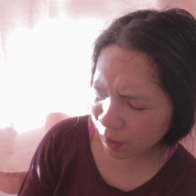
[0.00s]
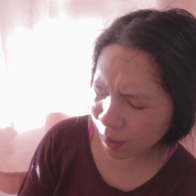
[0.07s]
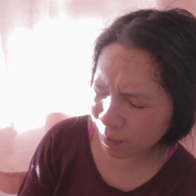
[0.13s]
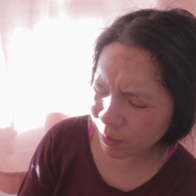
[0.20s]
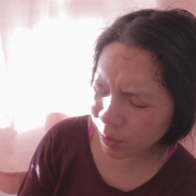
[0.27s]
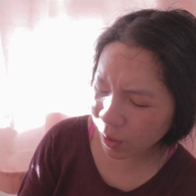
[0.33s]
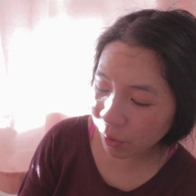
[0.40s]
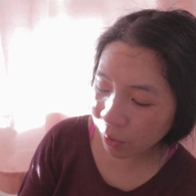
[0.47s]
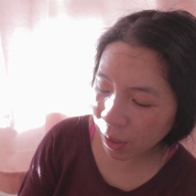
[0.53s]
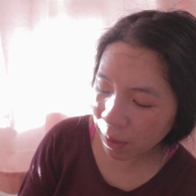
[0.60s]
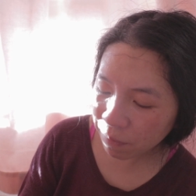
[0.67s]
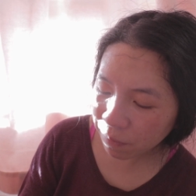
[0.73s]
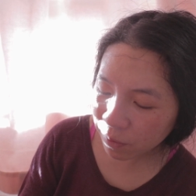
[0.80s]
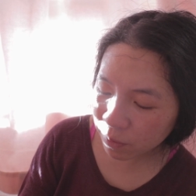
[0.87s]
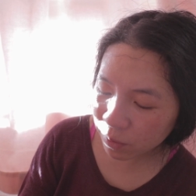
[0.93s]

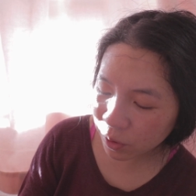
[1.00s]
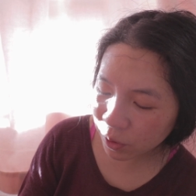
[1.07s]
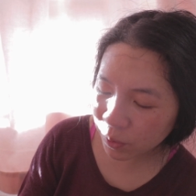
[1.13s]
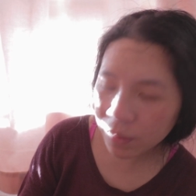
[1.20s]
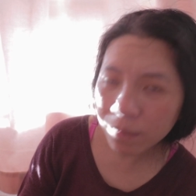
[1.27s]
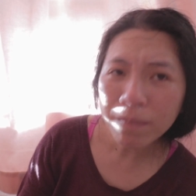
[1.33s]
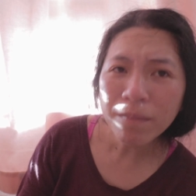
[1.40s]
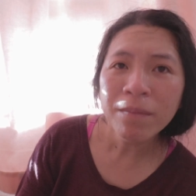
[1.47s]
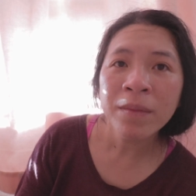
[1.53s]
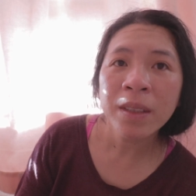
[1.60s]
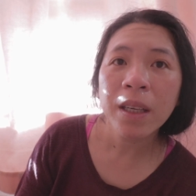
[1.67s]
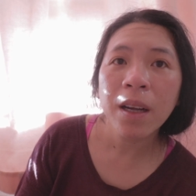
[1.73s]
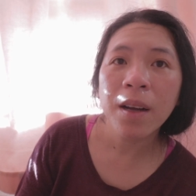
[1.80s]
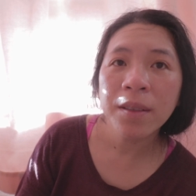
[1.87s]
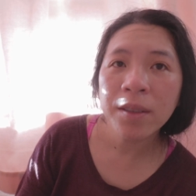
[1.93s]
Grapefruit juice
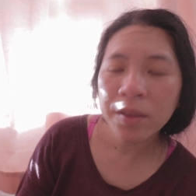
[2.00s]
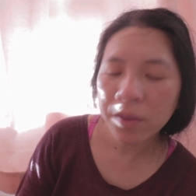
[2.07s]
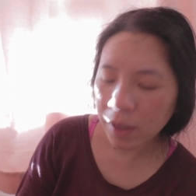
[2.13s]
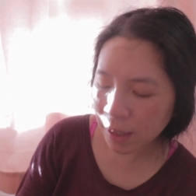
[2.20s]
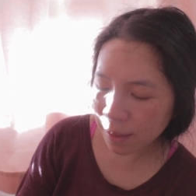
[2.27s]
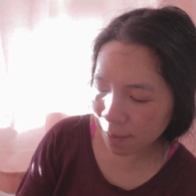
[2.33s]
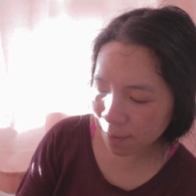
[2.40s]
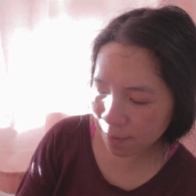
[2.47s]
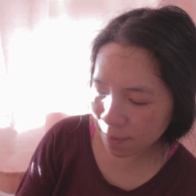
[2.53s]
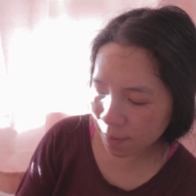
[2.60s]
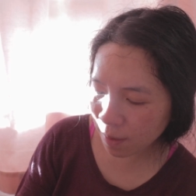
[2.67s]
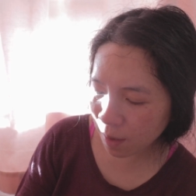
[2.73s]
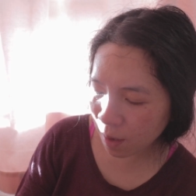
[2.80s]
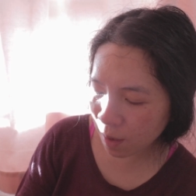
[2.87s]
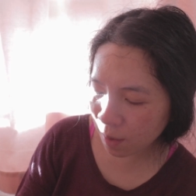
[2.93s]
concentrate,
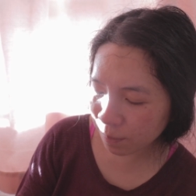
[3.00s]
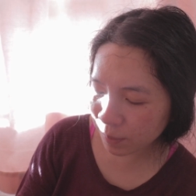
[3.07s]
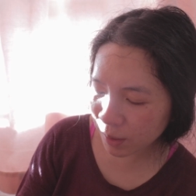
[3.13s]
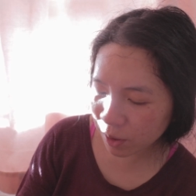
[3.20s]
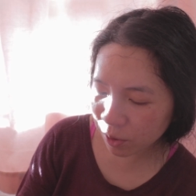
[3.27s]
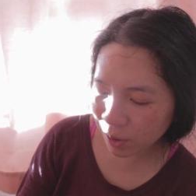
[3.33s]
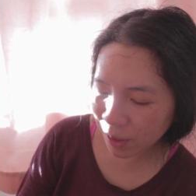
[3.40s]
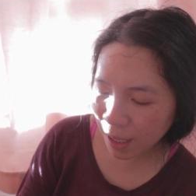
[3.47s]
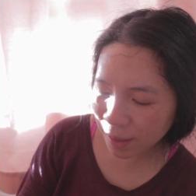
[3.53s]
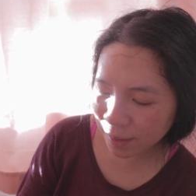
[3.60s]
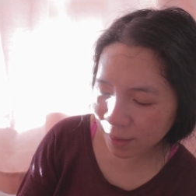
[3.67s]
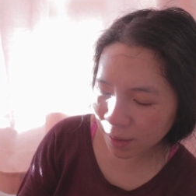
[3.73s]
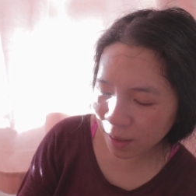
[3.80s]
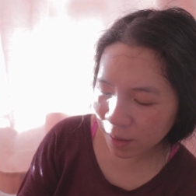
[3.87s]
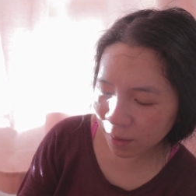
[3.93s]
citric
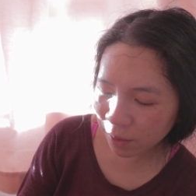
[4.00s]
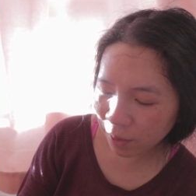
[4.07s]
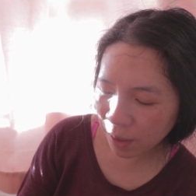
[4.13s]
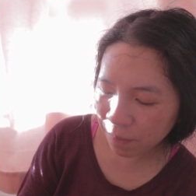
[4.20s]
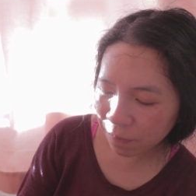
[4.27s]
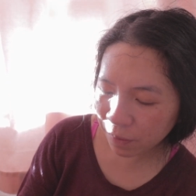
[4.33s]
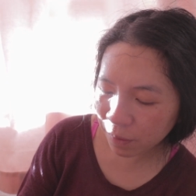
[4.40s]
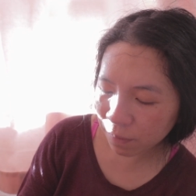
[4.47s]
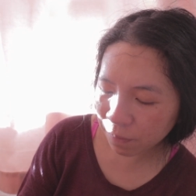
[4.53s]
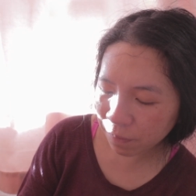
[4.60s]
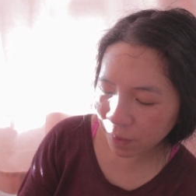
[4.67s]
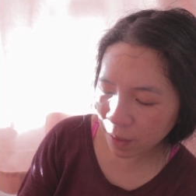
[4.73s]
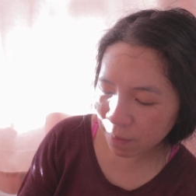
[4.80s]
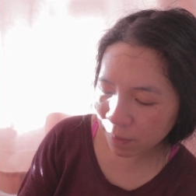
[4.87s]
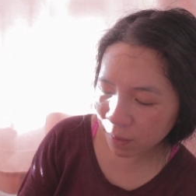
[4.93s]
acid, grapefruit
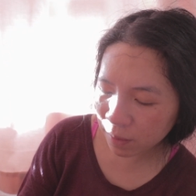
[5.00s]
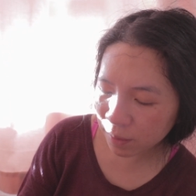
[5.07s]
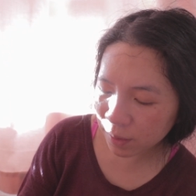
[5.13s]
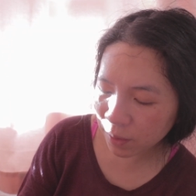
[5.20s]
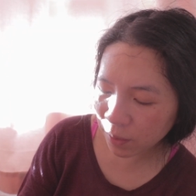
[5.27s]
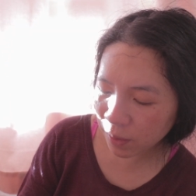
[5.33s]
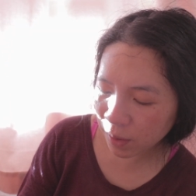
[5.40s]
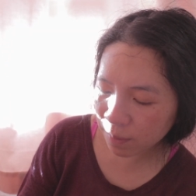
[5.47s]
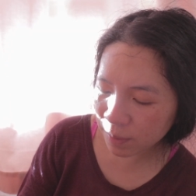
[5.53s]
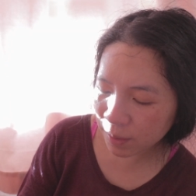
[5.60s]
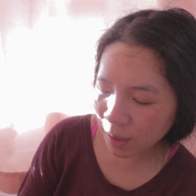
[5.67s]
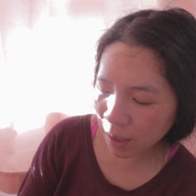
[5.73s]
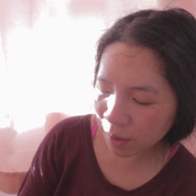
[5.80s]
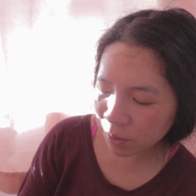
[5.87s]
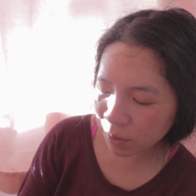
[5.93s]
flavor, sodium
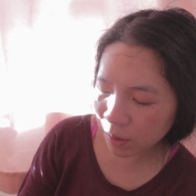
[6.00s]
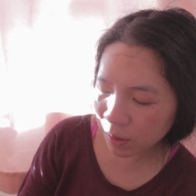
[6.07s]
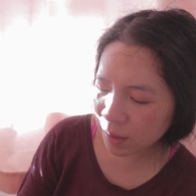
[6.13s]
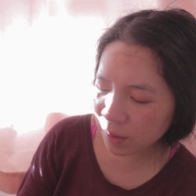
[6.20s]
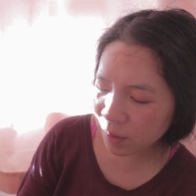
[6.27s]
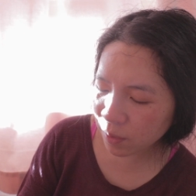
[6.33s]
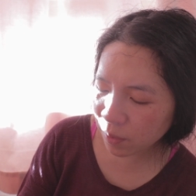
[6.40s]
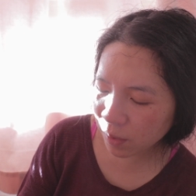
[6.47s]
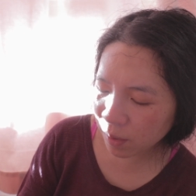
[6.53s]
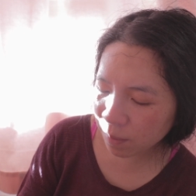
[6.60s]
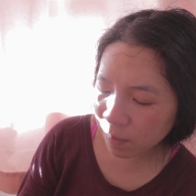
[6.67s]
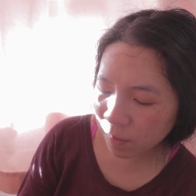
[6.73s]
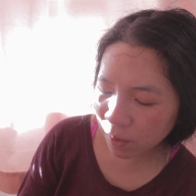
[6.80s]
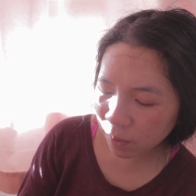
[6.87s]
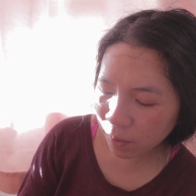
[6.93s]
citrate,
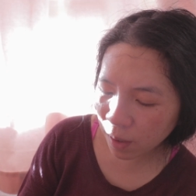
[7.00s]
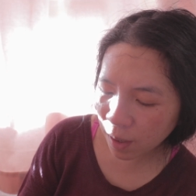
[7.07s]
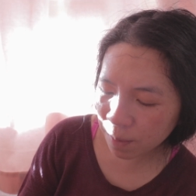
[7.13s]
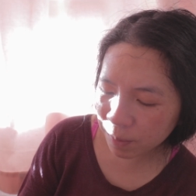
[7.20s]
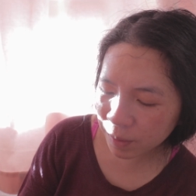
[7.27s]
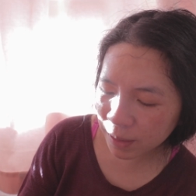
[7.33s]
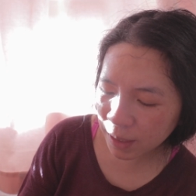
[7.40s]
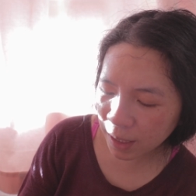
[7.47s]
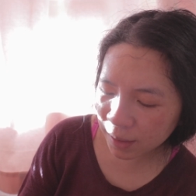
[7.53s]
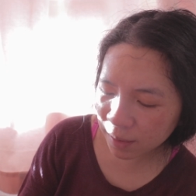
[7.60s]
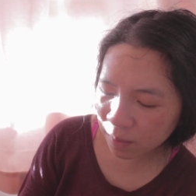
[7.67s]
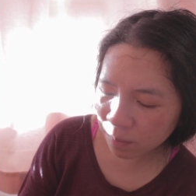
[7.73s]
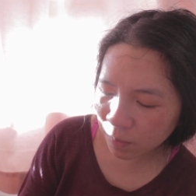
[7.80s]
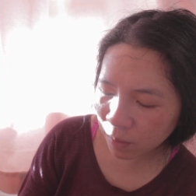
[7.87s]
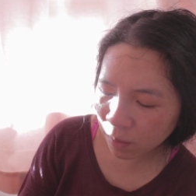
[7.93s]
sodium chloride,
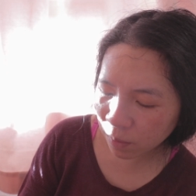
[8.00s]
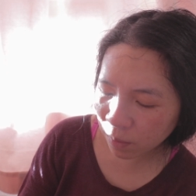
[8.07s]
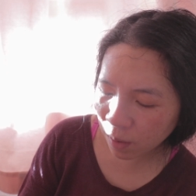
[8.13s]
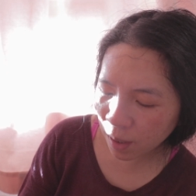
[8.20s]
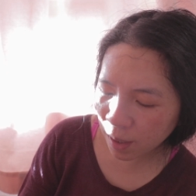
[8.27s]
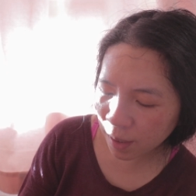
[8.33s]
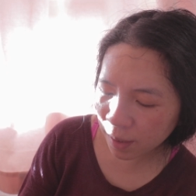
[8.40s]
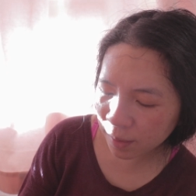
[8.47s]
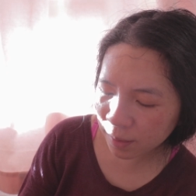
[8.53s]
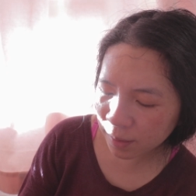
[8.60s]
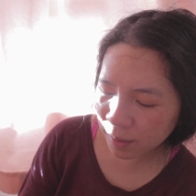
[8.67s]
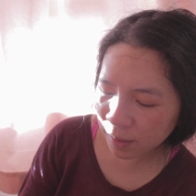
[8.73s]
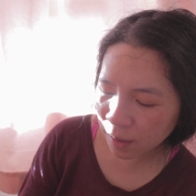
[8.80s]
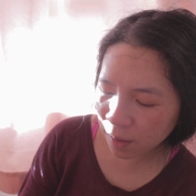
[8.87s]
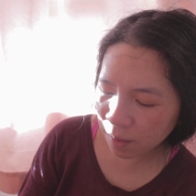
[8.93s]
potassium chloride,
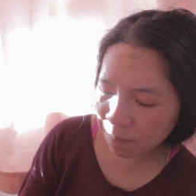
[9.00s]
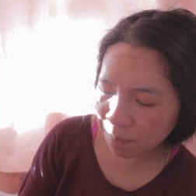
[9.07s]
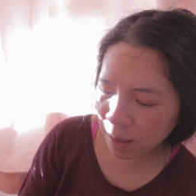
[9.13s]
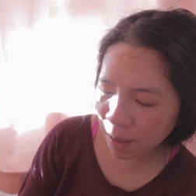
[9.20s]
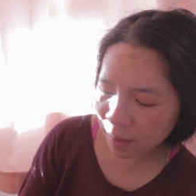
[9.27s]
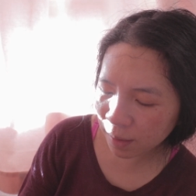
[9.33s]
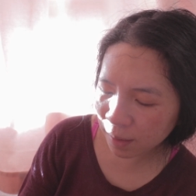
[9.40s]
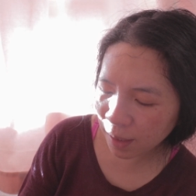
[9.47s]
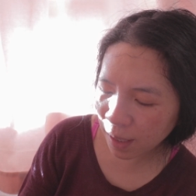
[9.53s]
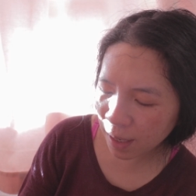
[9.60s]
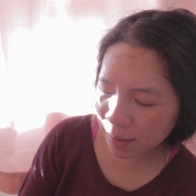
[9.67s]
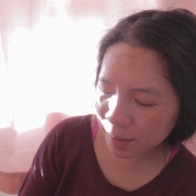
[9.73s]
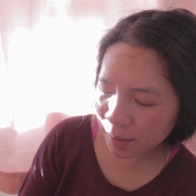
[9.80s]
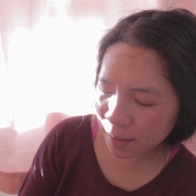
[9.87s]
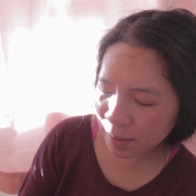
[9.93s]
D-malic
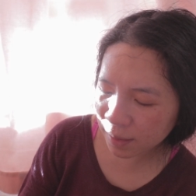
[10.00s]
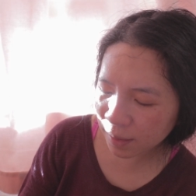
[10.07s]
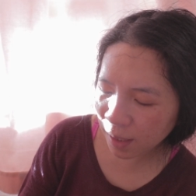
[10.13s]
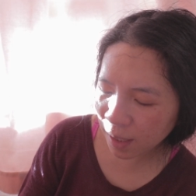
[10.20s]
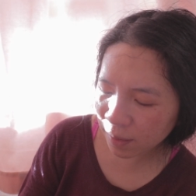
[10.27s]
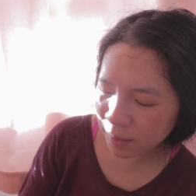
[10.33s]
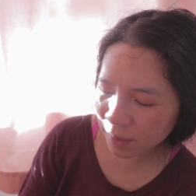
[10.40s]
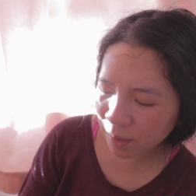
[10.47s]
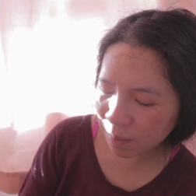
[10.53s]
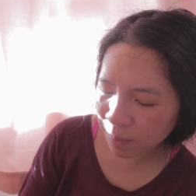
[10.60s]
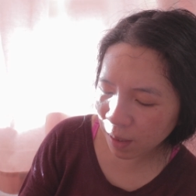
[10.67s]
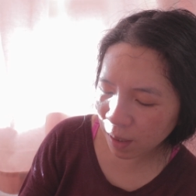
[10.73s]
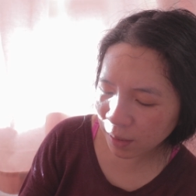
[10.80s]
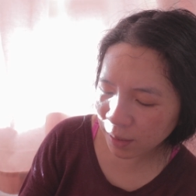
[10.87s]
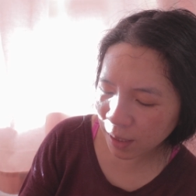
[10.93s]
acids, calcium
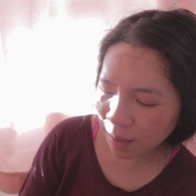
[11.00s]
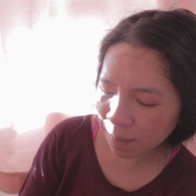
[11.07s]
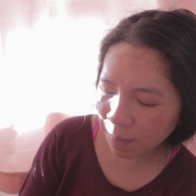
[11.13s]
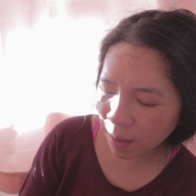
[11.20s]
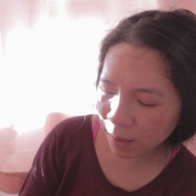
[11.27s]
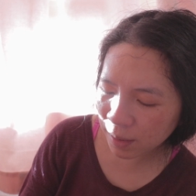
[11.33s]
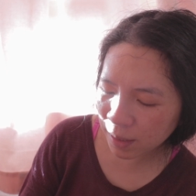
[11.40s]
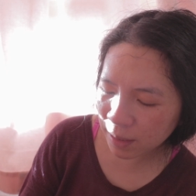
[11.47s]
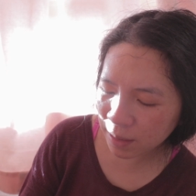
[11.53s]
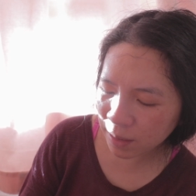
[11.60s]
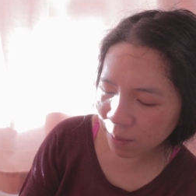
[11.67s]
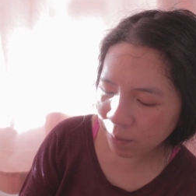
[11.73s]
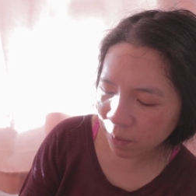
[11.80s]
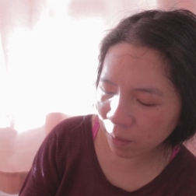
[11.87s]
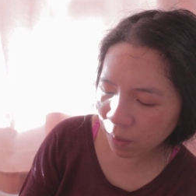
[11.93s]
lactate,
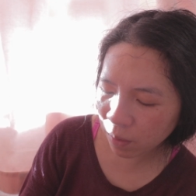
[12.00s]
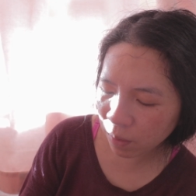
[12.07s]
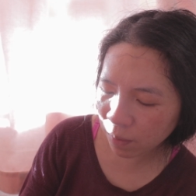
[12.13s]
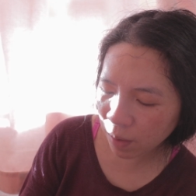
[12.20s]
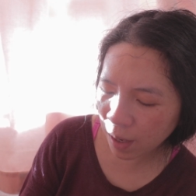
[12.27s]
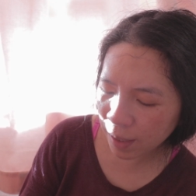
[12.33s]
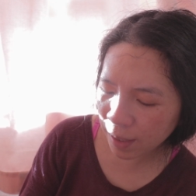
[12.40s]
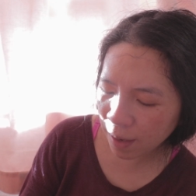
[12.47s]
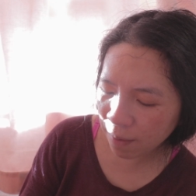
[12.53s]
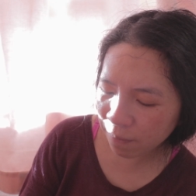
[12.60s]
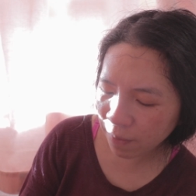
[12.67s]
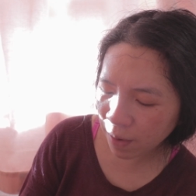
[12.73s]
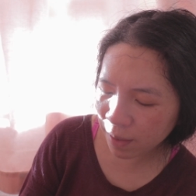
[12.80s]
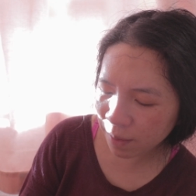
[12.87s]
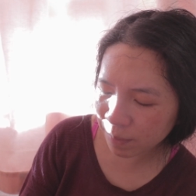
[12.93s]
magnesium chloride, and
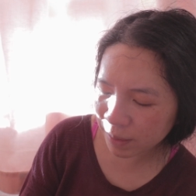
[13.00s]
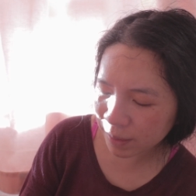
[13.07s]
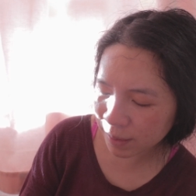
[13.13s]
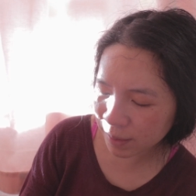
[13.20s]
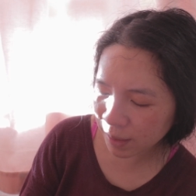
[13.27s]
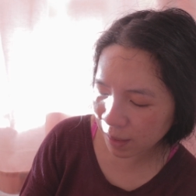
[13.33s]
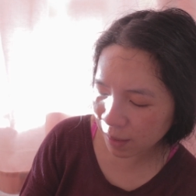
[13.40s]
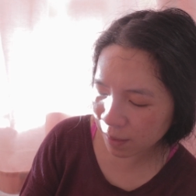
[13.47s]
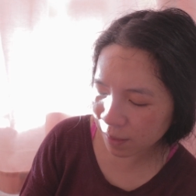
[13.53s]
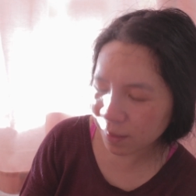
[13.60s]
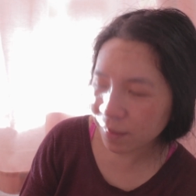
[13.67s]
vitamin C.